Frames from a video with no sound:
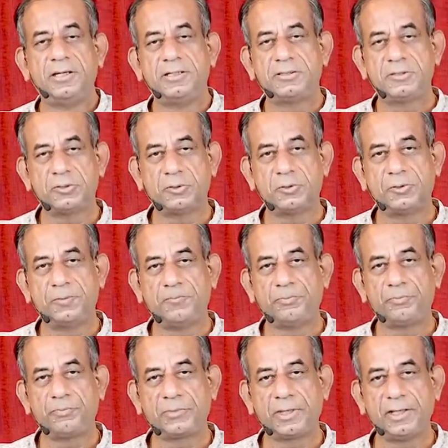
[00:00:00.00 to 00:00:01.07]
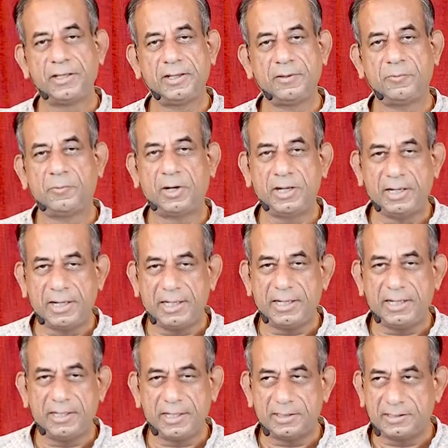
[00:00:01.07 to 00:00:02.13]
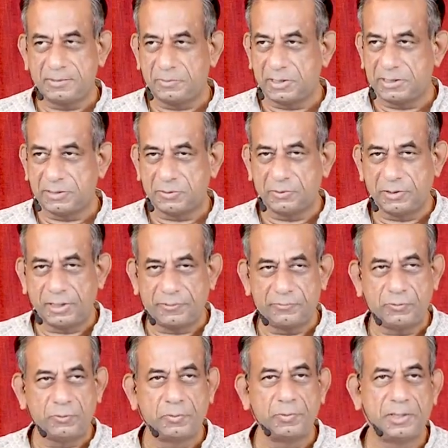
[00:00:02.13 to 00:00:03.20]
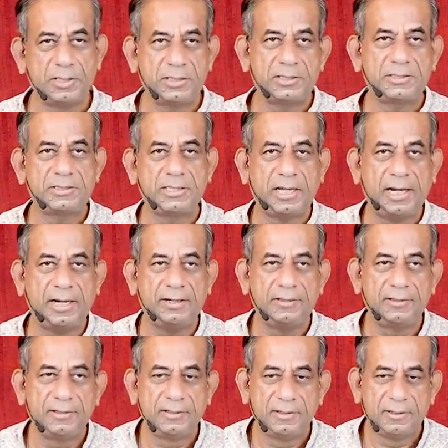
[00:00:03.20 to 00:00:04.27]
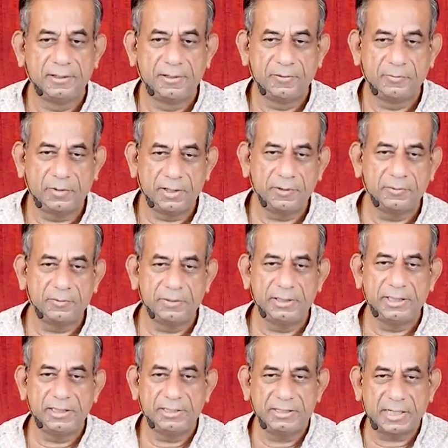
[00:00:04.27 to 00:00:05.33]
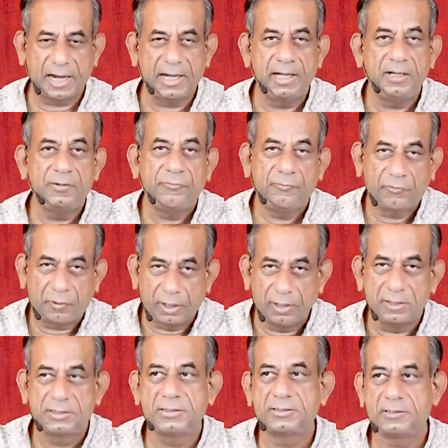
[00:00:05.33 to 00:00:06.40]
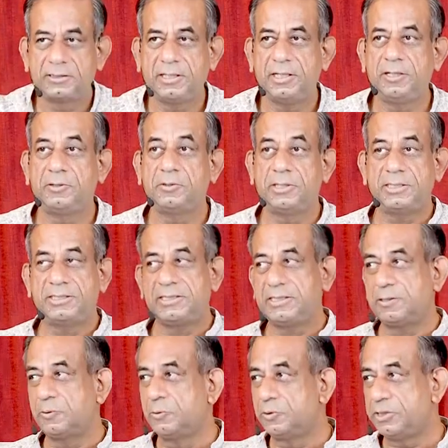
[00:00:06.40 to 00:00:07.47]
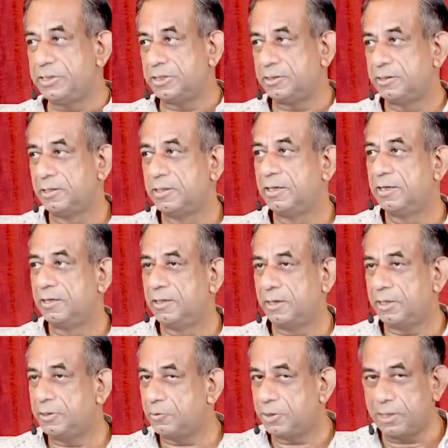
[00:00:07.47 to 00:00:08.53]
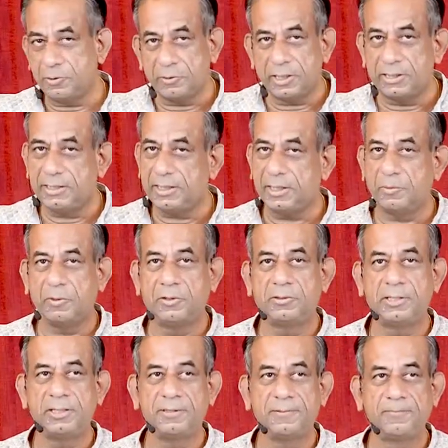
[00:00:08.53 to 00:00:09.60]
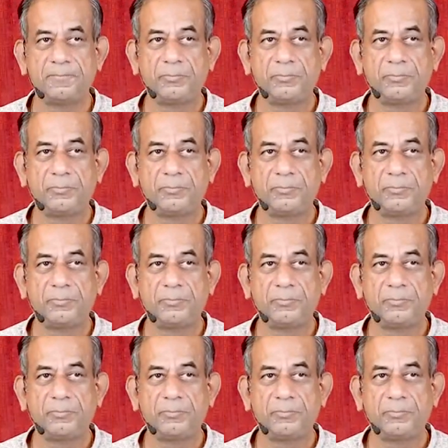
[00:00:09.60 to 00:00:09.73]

So uh, one day he tells him the story of two birds, and one of the child falls into the ocean. Now you can do nothing about it.